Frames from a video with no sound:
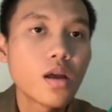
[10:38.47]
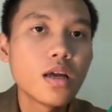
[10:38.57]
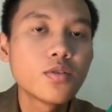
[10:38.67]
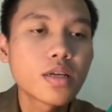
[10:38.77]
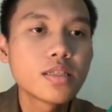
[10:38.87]

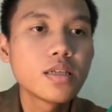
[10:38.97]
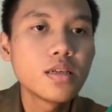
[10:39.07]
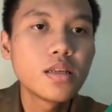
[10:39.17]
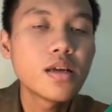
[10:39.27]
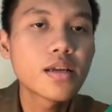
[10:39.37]
As you can see,
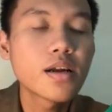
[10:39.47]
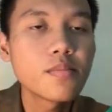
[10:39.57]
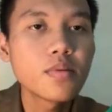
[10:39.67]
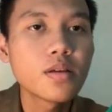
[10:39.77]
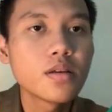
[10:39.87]
the
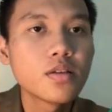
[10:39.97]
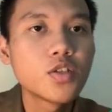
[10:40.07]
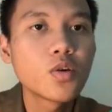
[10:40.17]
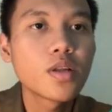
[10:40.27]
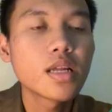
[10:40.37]
diagram
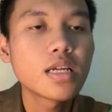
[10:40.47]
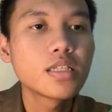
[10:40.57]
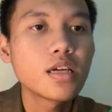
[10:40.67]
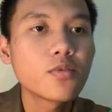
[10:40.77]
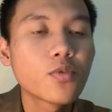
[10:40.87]
show the Gantt
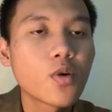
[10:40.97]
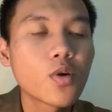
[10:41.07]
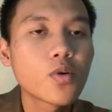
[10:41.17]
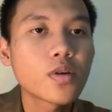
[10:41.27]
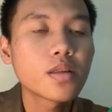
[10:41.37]
chart
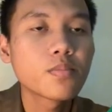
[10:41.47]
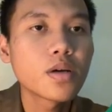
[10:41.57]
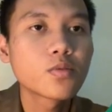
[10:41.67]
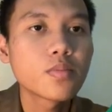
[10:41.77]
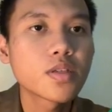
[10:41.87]
for
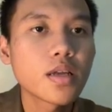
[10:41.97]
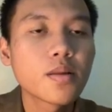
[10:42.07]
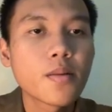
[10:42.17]
Redbus website.